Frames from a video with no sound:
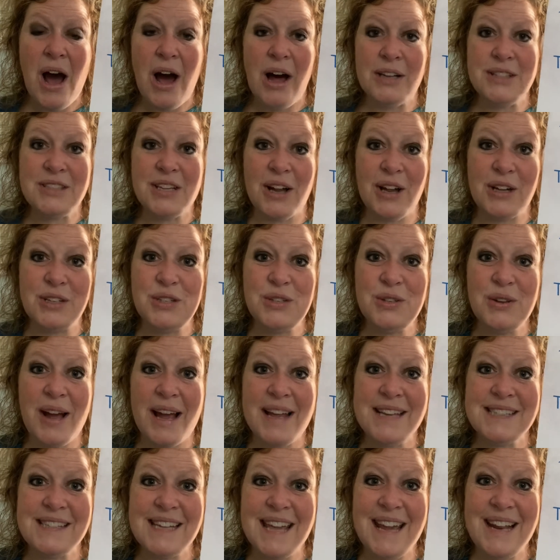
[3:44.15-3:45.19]
I'll talk to you
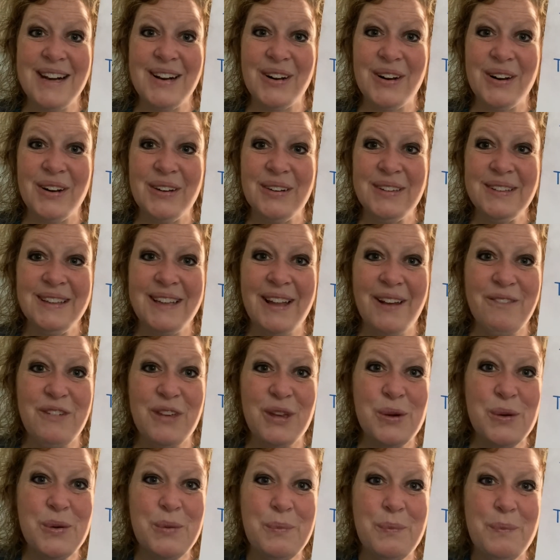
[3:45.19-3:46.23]
guys later. Love
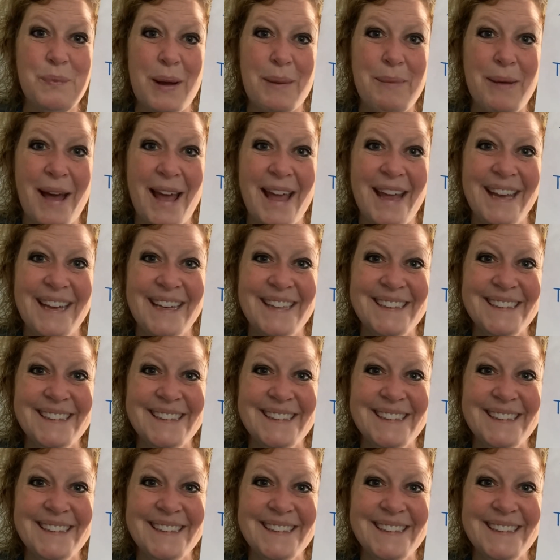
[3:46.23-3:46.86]
you. Bye-bye.